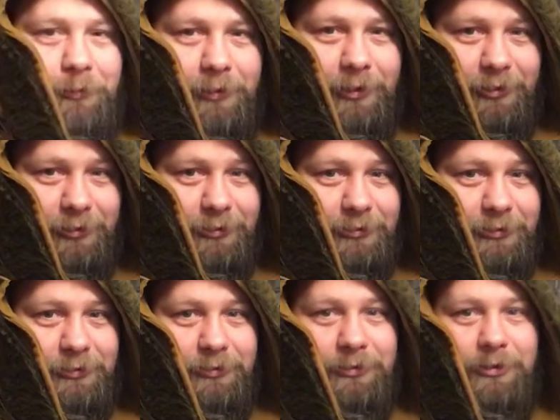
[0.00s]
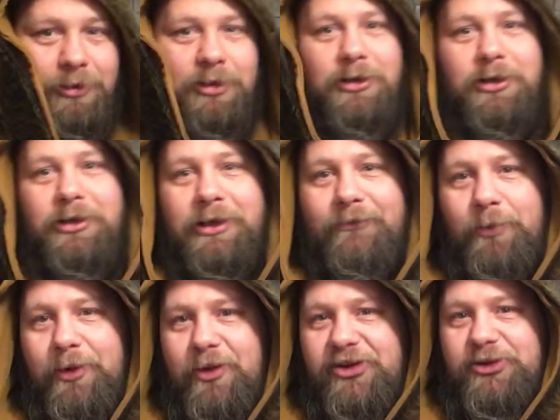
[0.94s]
wall. If you
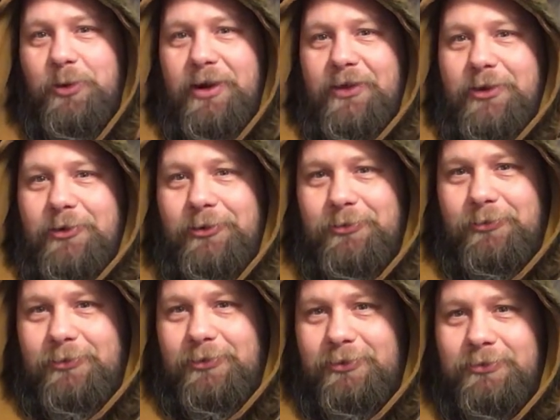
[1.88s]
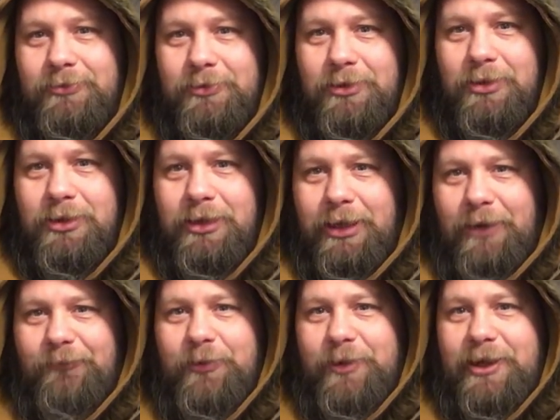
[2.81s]
want to know the story of the unicorn, in a
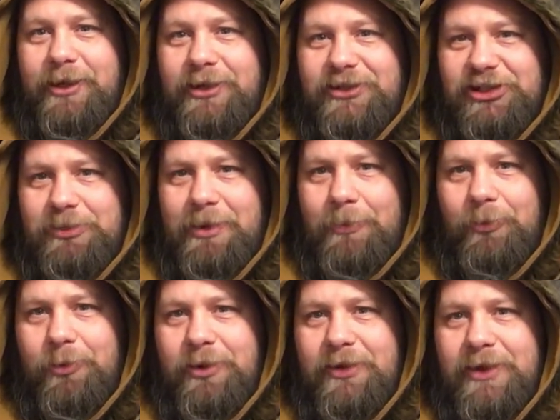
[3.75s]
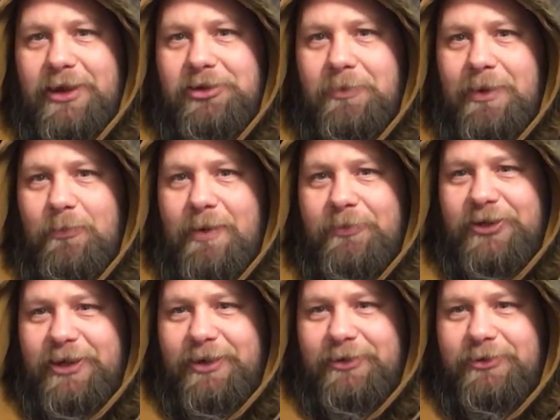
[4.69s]
few days I should be uploading that to my
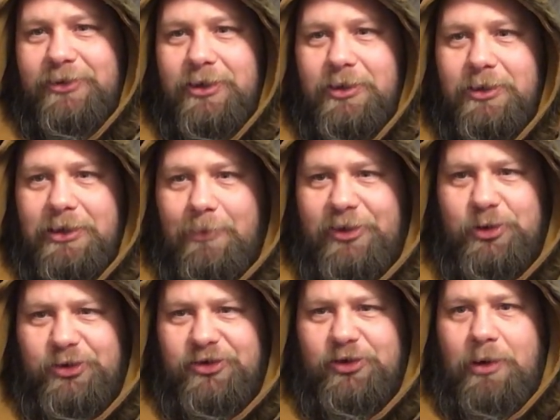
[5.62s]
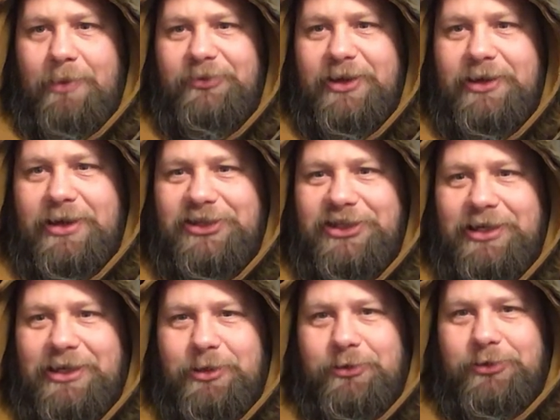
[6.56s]
website. It'll be exclusive to the website, not seen
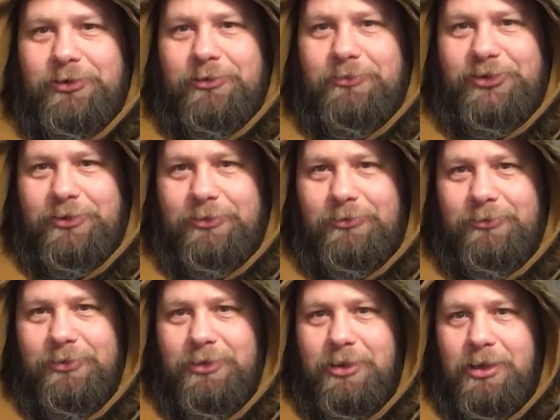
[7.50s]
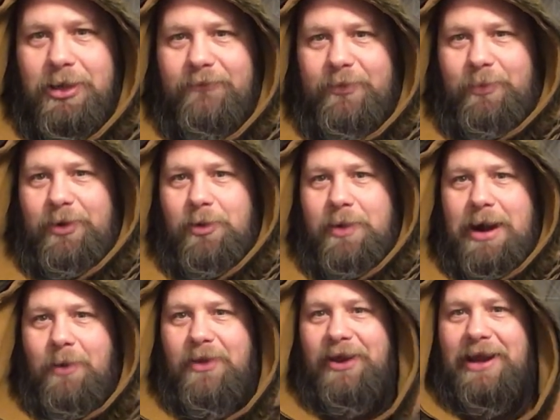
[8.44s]
on YouTube, so if you want to know
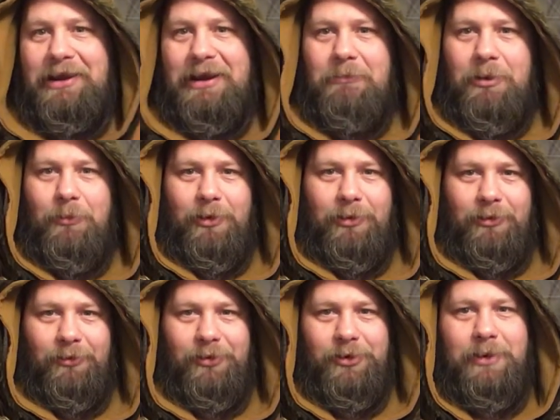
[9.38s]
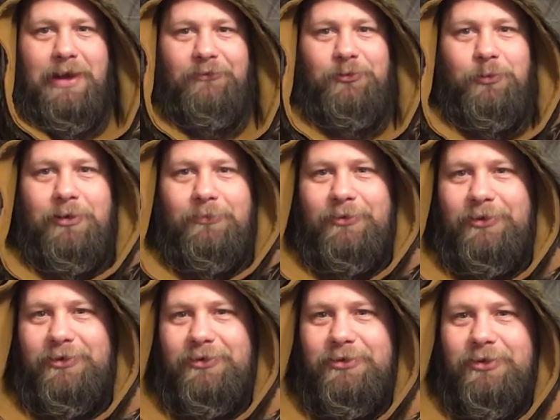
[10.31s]
how that guy got on my wall, then you'll have to
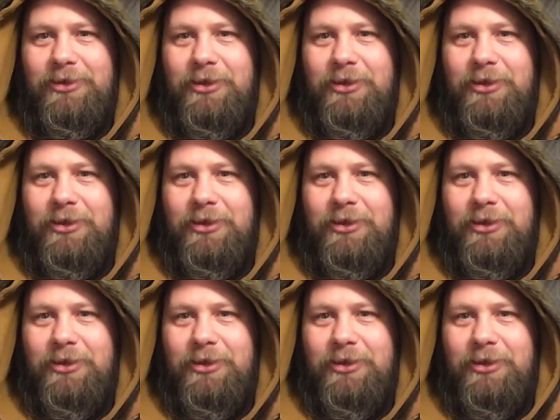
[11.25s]
go